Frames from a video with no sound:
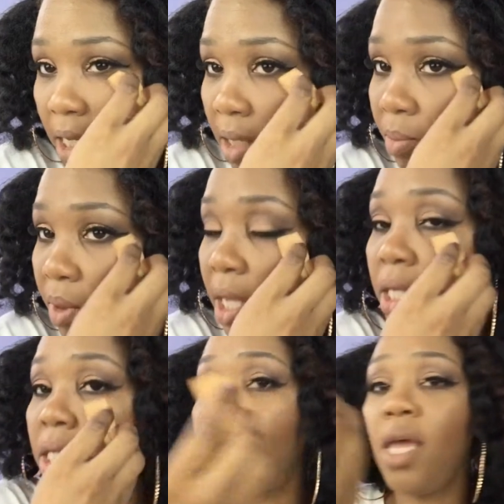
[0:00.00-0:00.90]
in
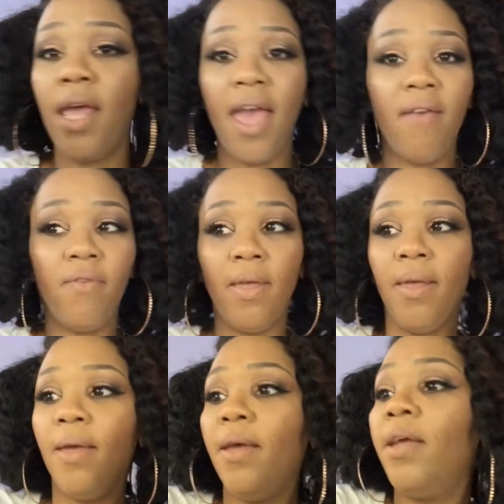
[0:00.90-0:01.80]
place and have it
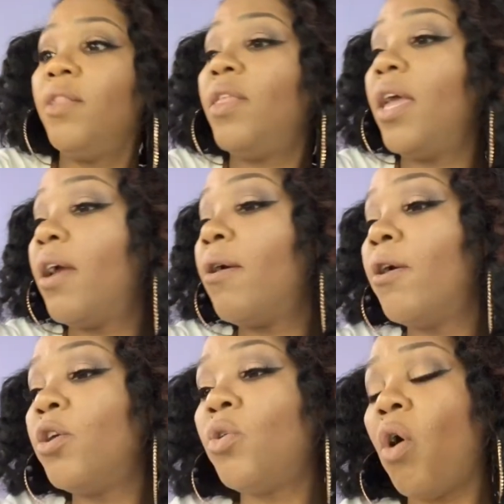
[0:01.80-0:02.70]
there.
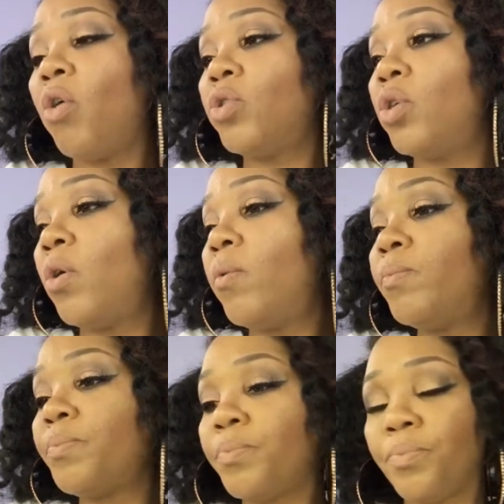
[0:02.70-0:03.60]
You also
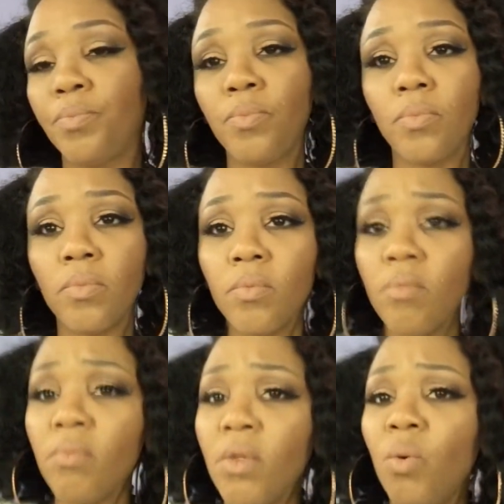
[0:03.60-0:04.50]

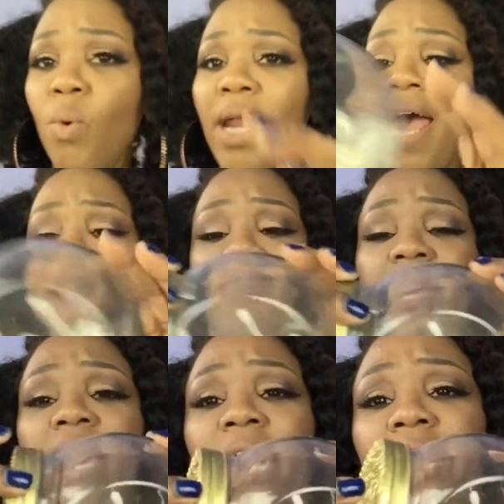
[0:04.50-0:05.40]
want to have
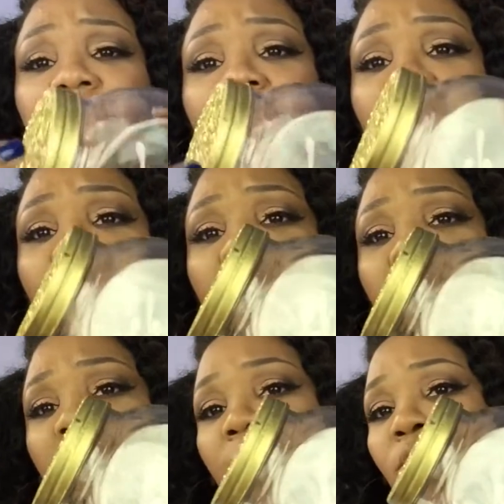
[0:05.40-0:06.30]
handy
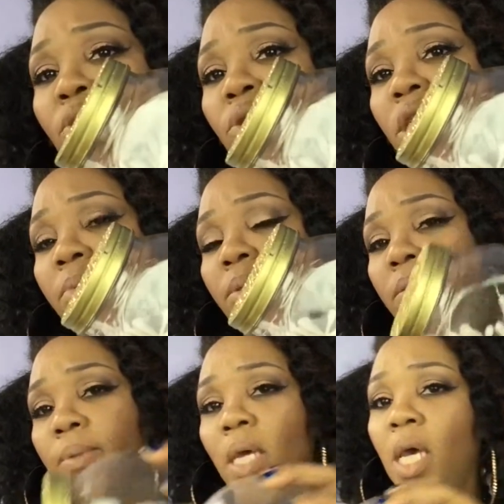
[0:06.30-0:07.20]
some
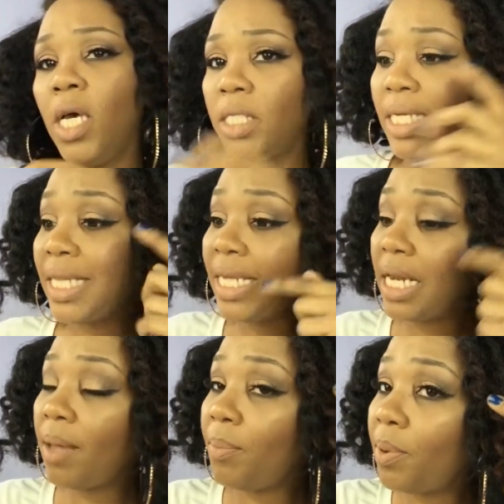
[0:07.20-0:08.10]
Q-tips to clean up